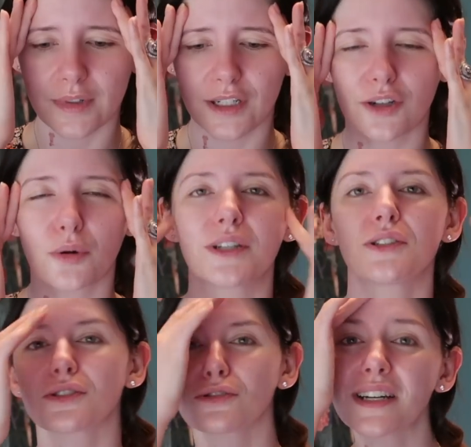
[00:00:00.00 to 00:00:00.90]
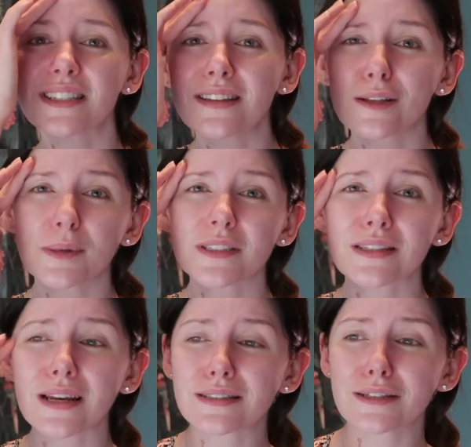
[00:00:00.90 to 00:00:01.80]
And you know, I'd dress a little bit
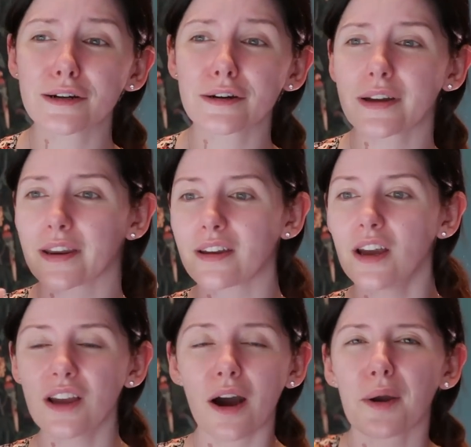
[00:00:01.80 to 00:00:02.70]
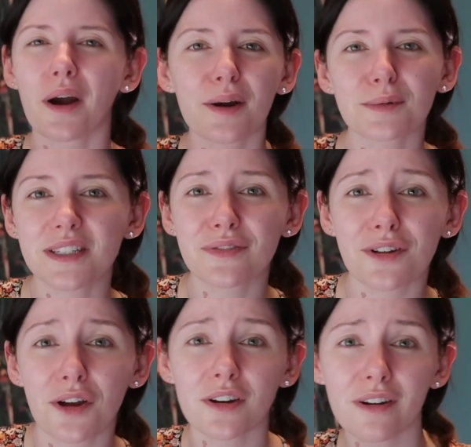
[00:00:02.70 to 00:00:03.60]
sexier, and I was
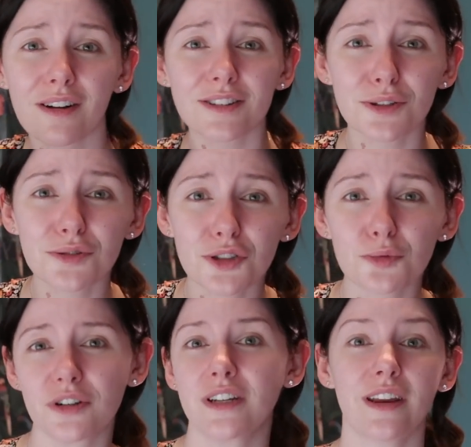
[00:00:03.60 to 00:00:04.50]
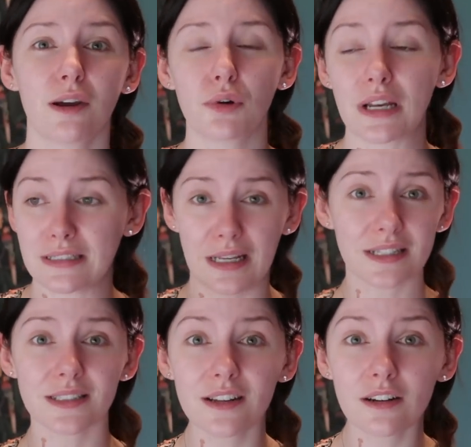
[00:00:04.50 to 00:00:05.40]
even on YouTube reading out a
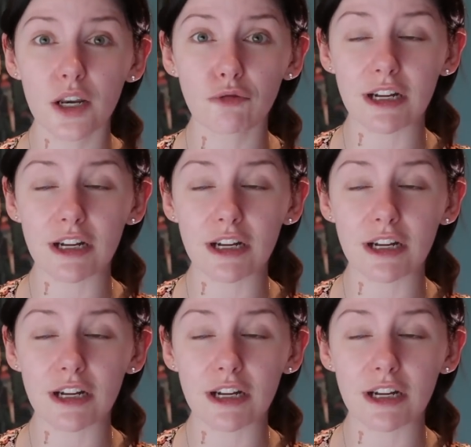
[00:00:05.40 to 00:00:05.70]
sex scene I'd